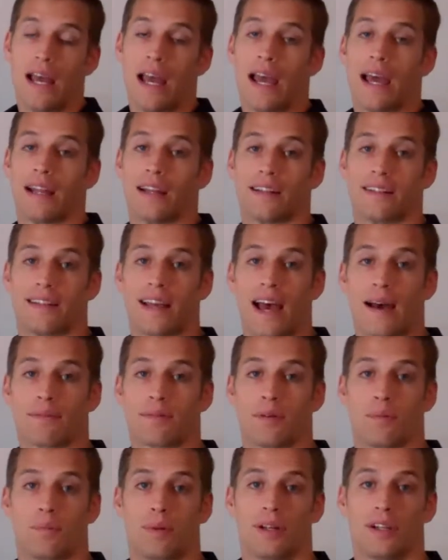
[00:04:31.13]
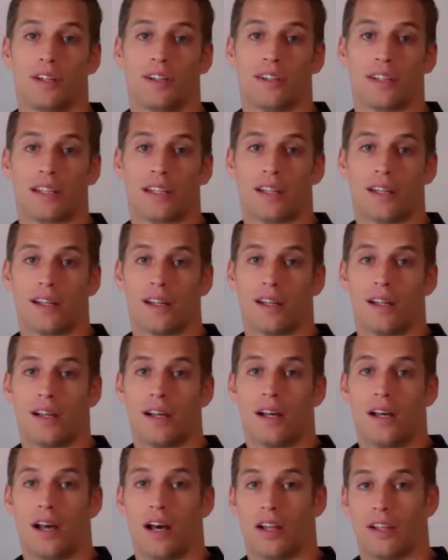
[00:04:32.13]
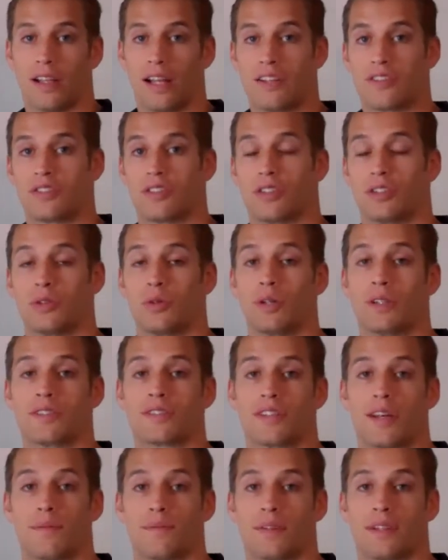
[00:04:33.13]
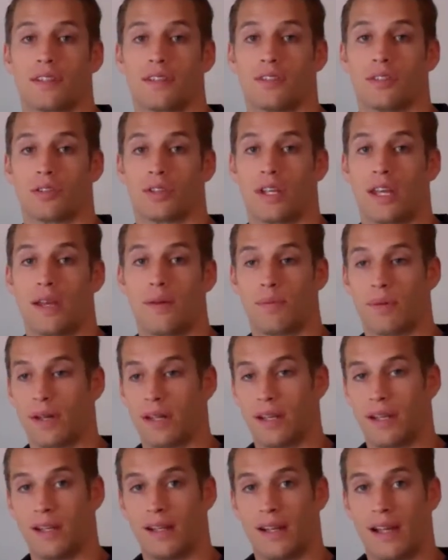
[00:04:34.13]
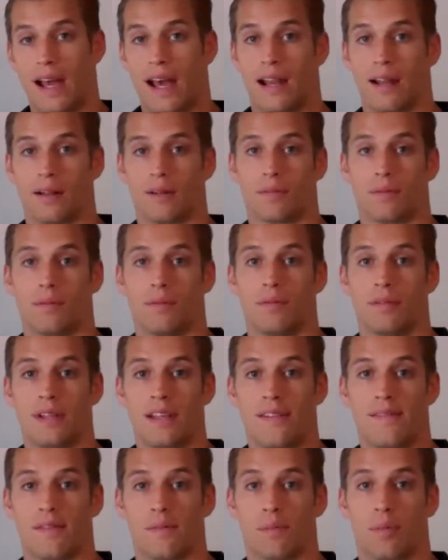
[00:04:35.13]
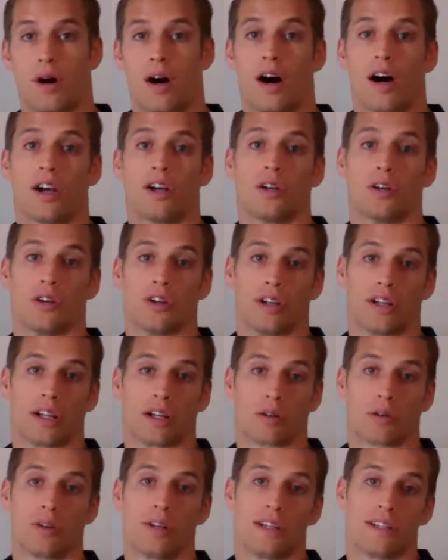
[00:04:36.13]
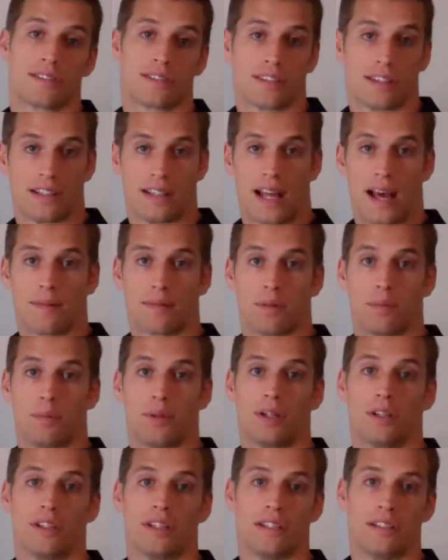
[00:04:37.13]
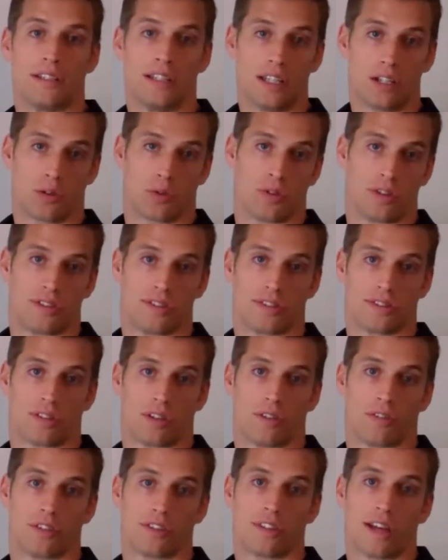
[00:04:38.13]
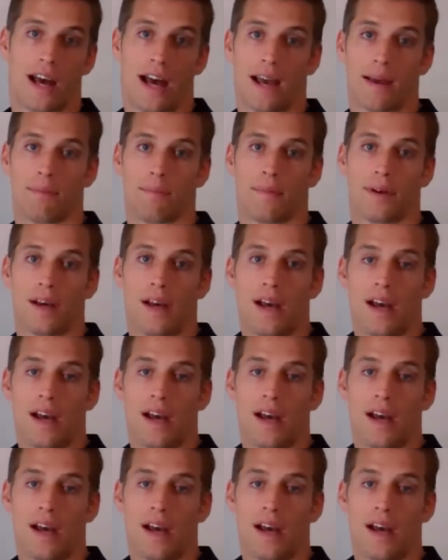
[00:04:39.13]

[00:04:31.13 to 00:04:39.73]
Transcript: And adaptability, unless you're doing something to keep it at an even par or increase, adaptability decreases over time.